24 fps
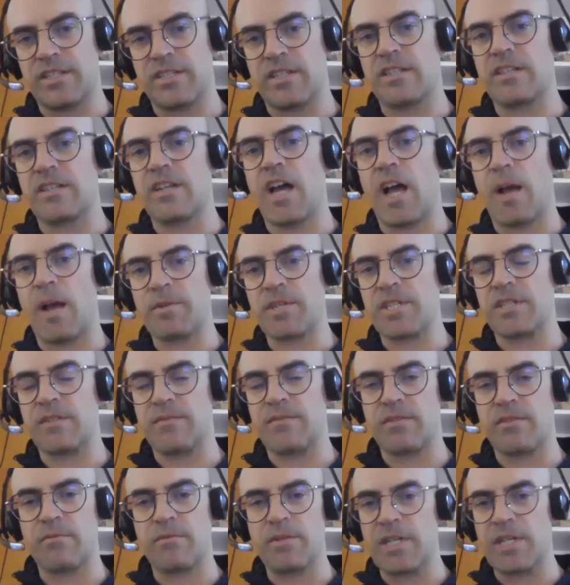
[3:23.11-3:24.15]
as the adoption of
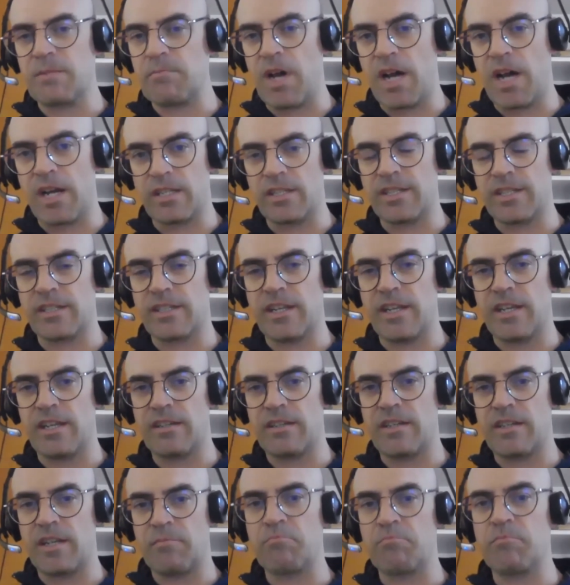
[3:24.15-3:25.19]
3D modeling and
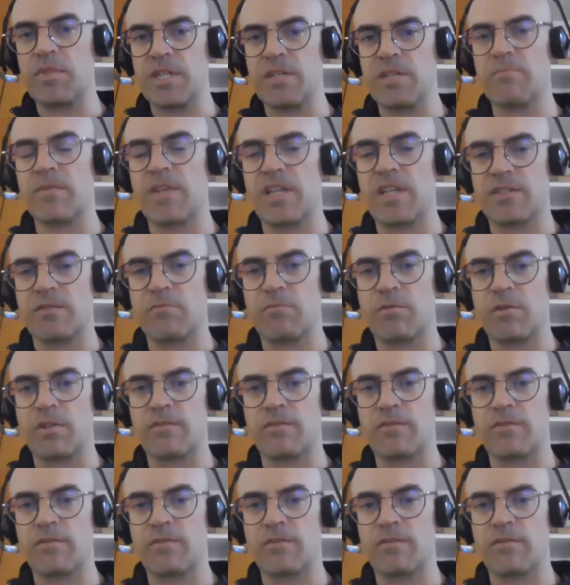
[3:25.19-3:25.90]
BIM as a workflow.